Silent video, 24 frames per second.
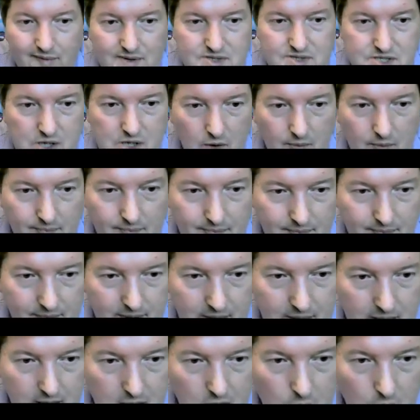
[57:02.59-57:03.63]
So
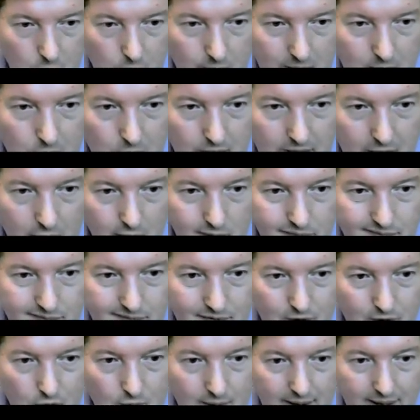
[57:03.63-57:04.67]
we will go
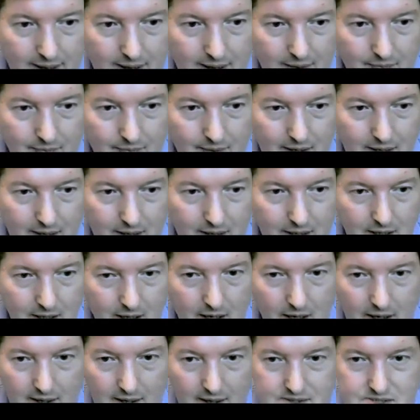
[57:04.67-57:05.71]
through it in the
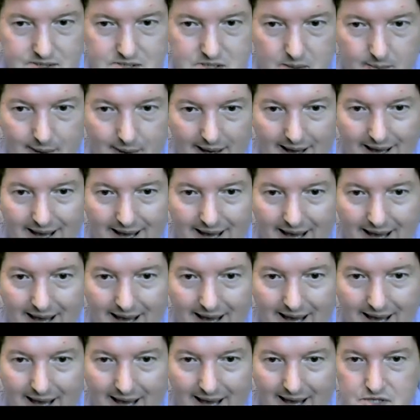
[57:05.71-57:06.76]
class about
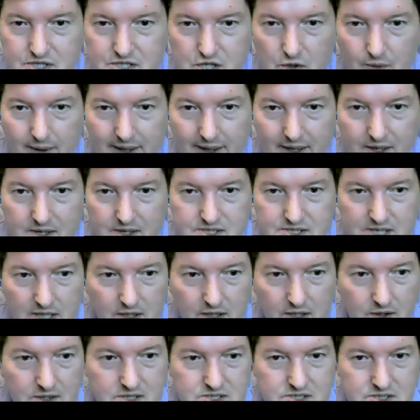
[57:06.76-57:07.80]
how to do it, because it
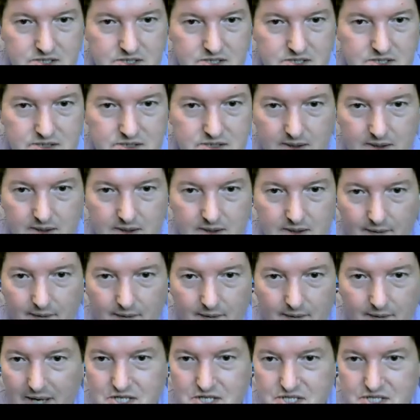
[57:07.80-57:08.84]
looks, this
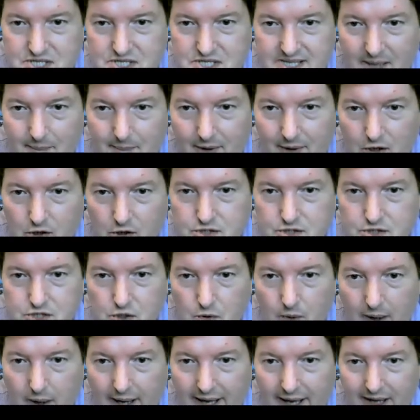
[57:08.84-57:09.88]
separation step, it looks
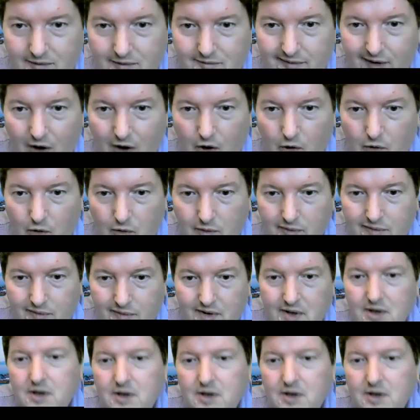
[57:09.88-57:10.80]
quite involved.